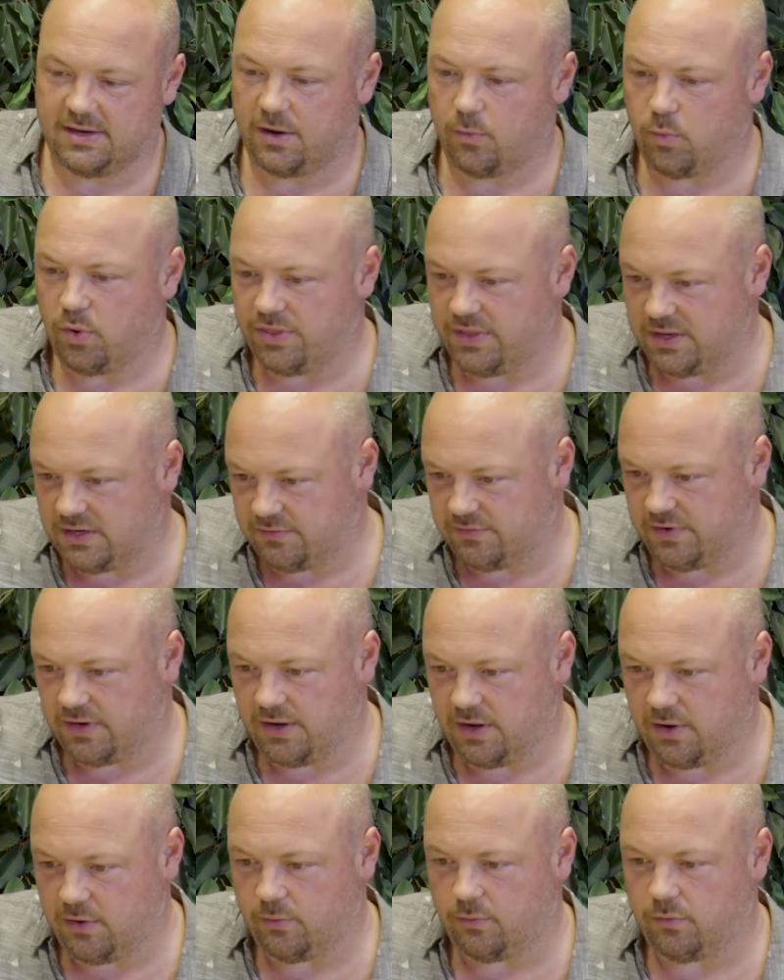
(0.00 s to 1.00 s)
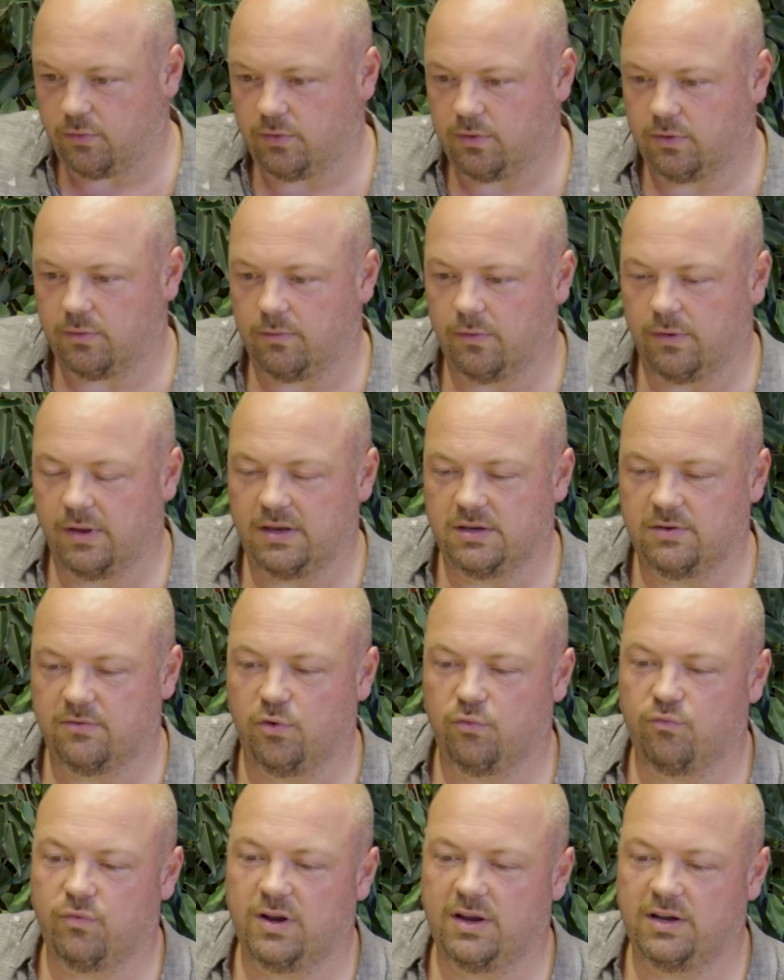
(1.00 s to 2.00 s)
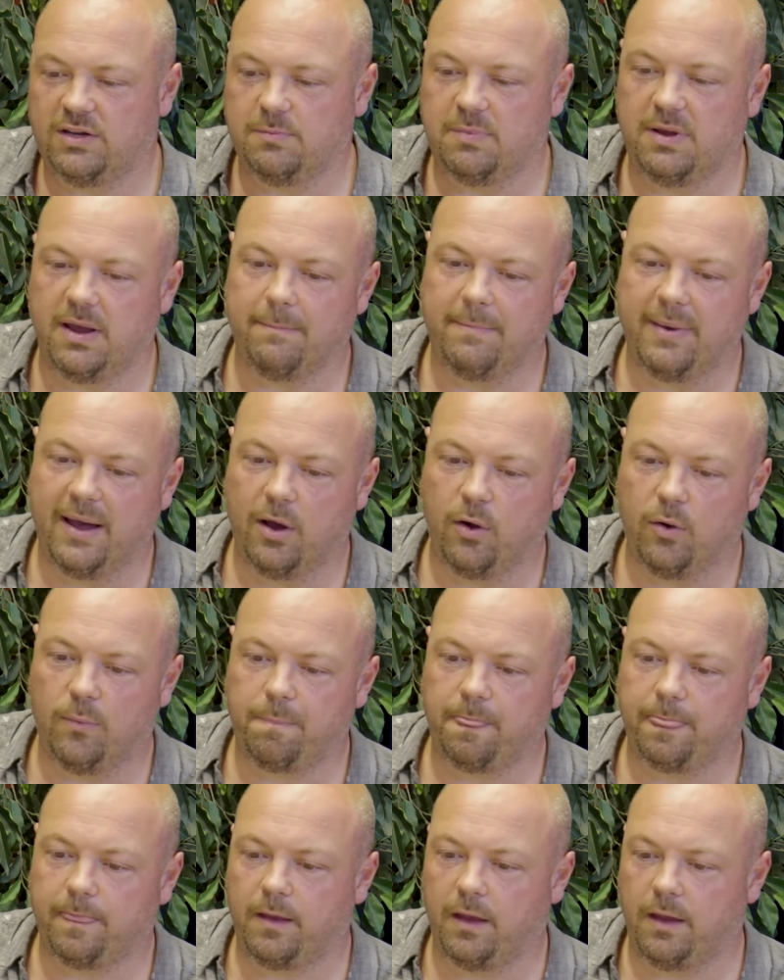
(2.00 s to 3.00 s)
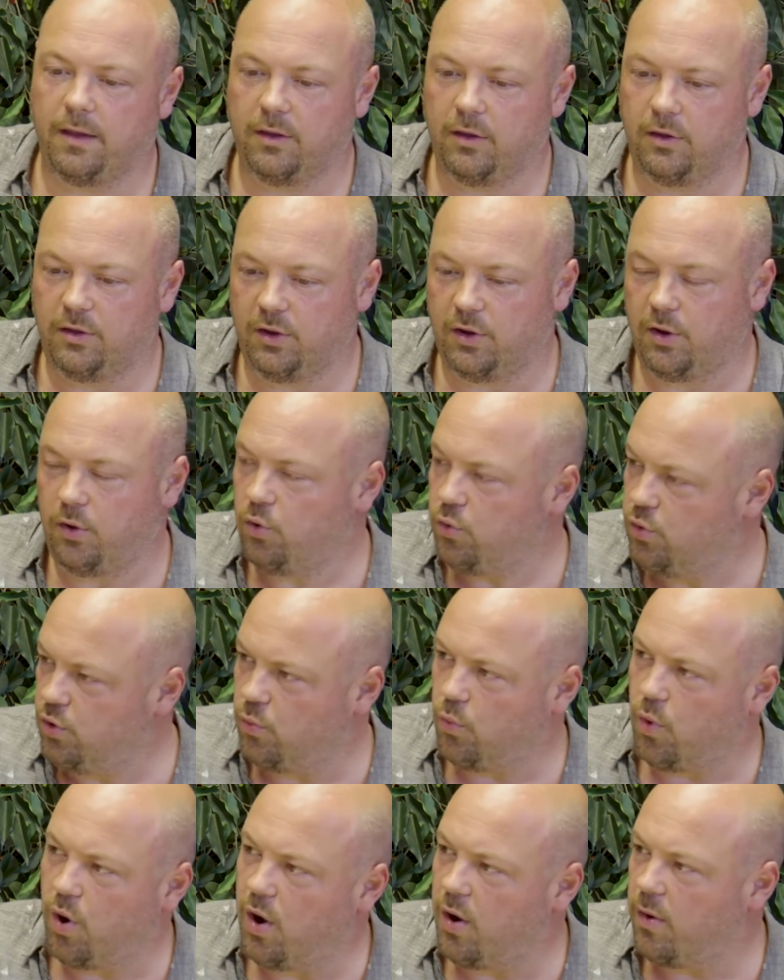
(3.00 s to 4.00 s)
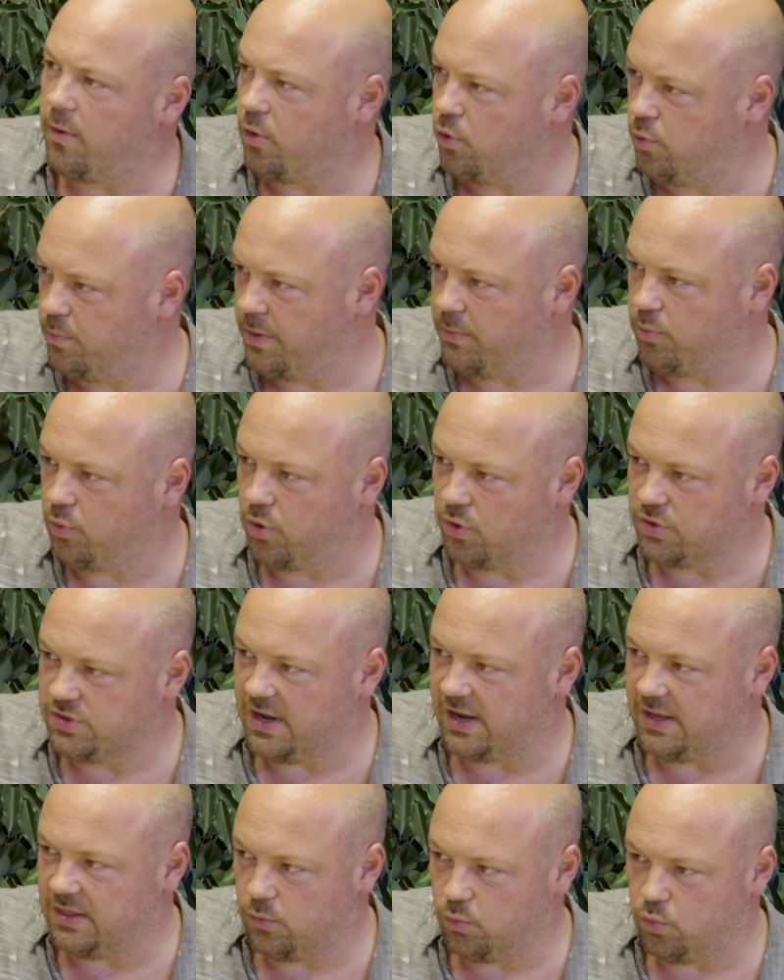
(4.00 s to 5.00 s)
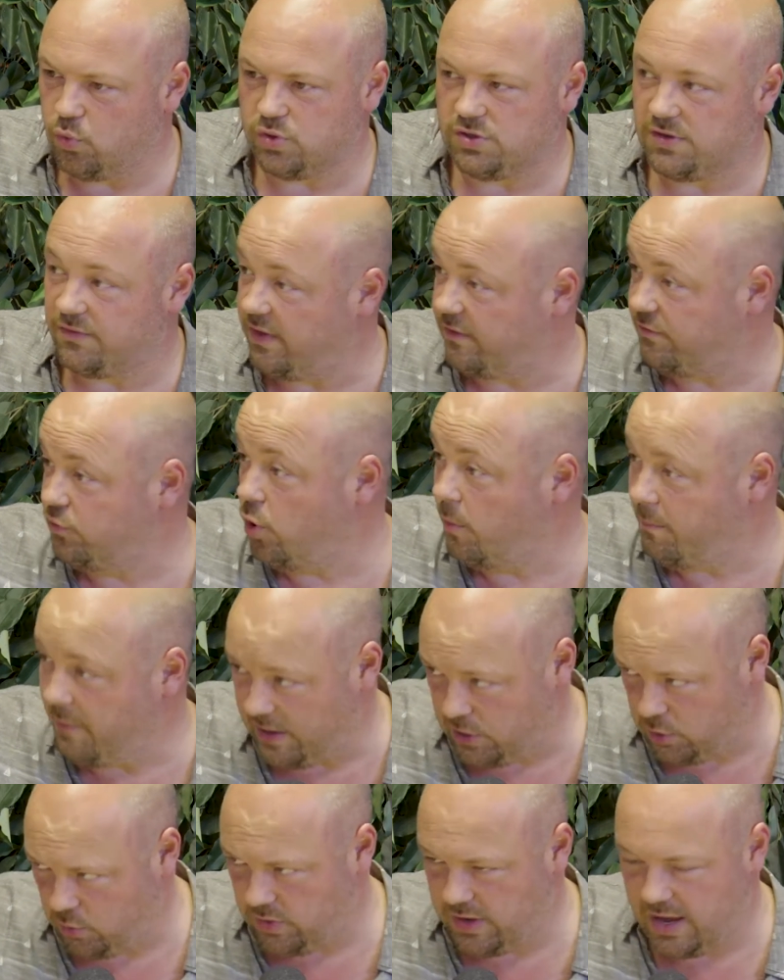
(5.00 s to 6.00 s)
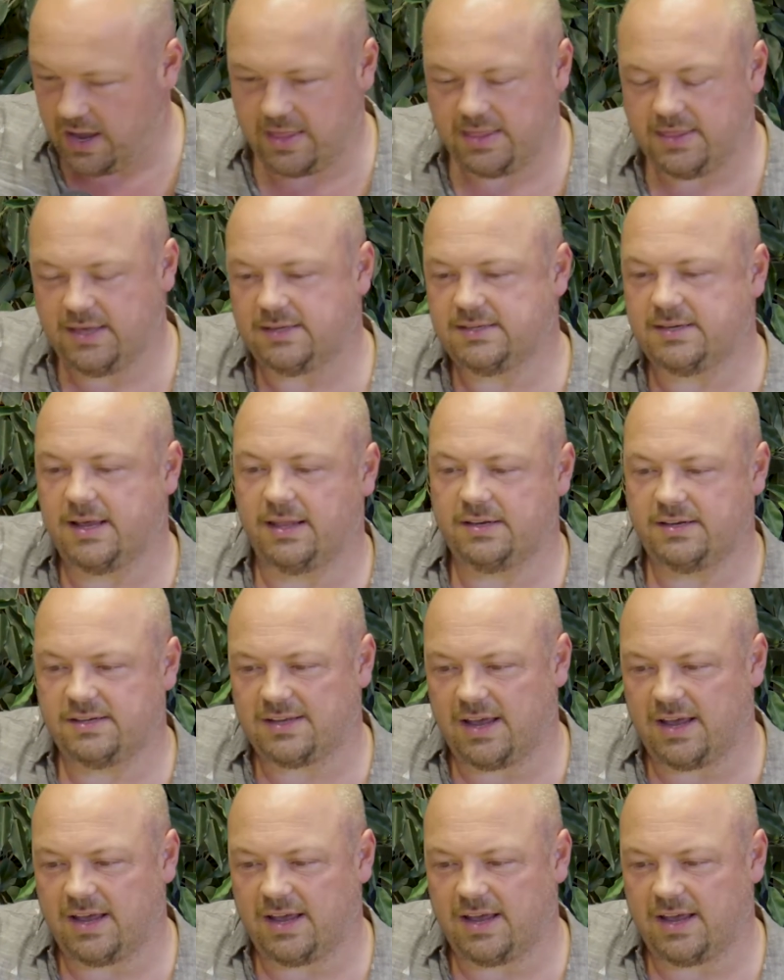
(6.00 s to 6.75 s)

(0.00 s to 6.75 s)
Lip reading: And I want this video interview really to be about, you know, who you are, who people contact in the wards if they've not met you yet, and things like that.